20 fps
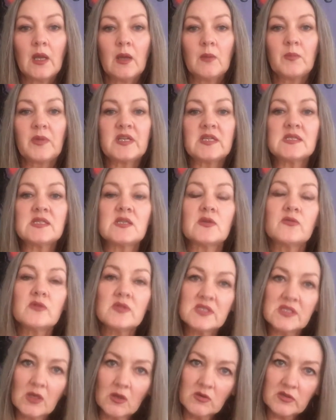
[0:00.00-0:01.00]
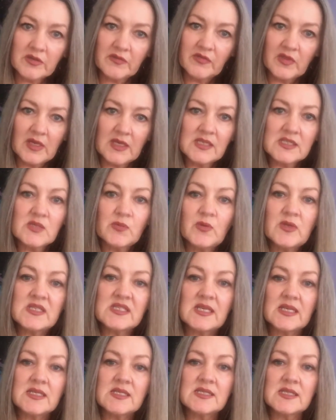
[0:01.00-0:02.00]
But as a result of this, we've
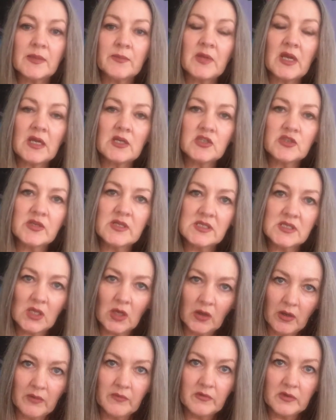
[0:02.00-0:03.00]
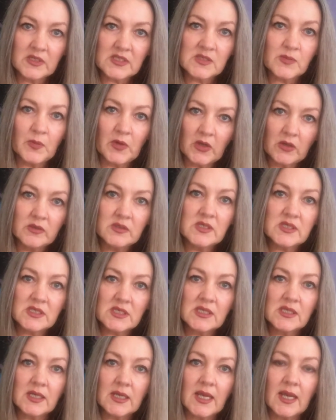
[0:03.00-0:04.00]
seen some countries overexposed
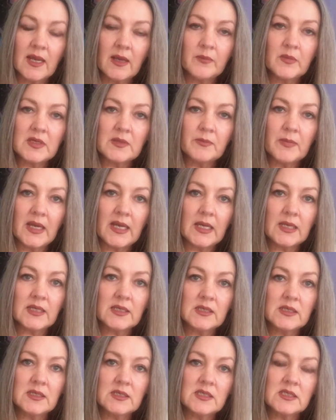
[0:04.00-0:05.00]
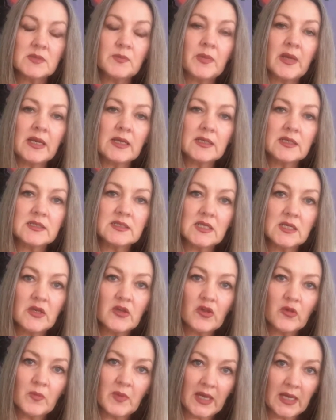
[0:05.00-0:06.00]
to the garment market.
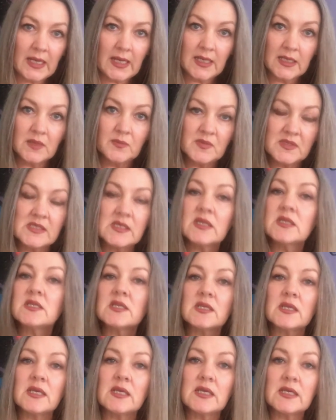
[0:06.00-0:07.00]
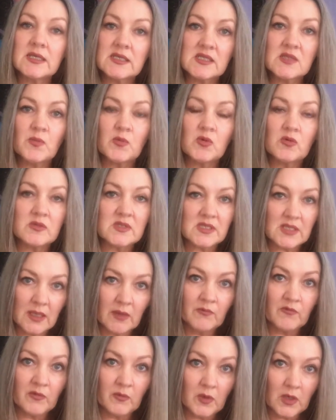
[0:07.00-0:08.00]
Bangladesh, about 80% of the exports
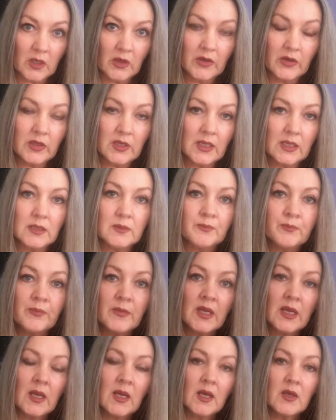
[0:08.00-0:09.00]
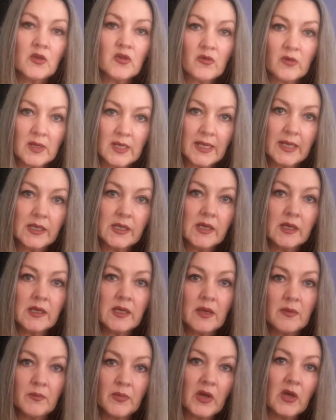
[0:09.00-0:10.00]
come from clothing. Sri Lanka,
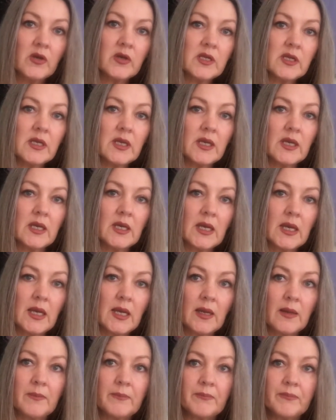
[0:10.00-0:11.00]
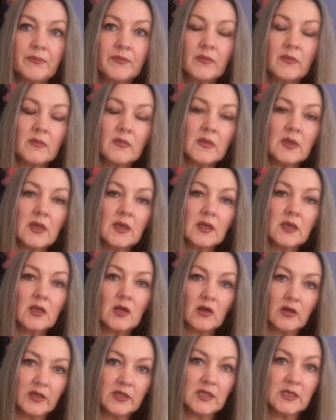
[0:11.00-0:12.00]
Cambodia,
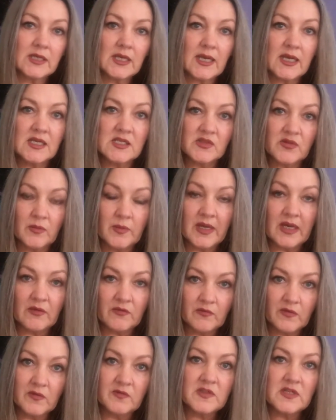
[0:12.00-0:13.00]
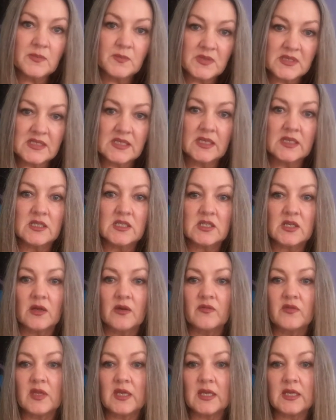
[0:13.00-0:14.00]
clothing accounts for about 50%
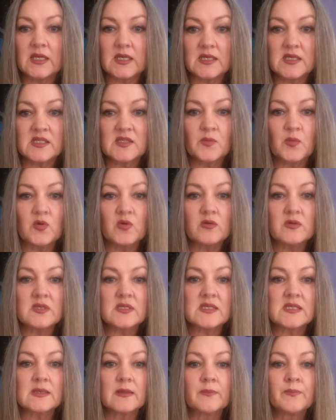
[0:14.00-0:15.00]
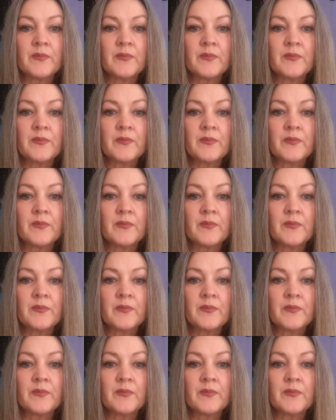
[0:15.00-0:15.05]
of their exports.